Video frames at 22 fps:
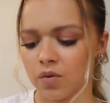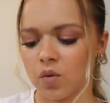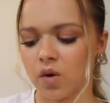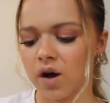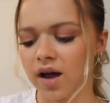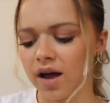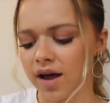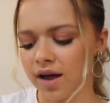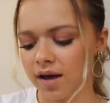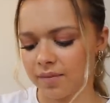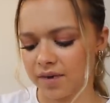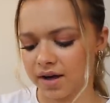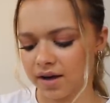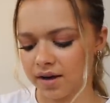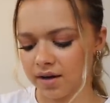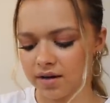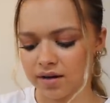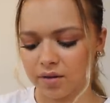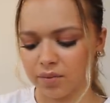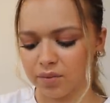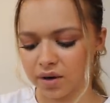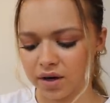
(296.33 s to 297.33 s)
what am I
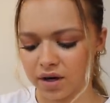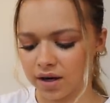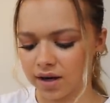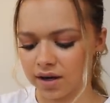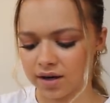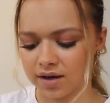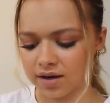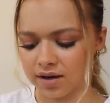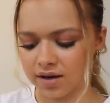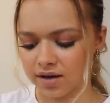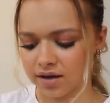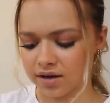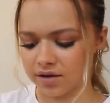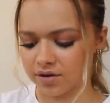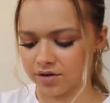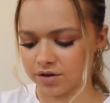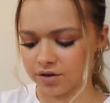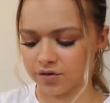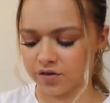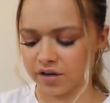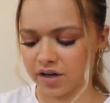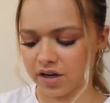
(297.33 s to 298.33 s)
gonna put in
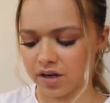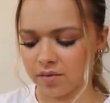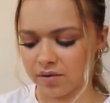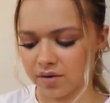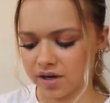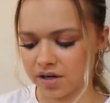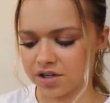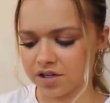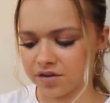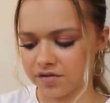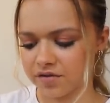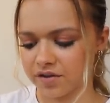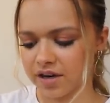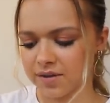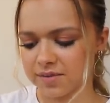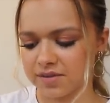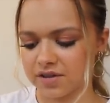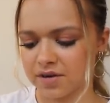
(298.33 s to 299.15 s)
those freaking picture frames?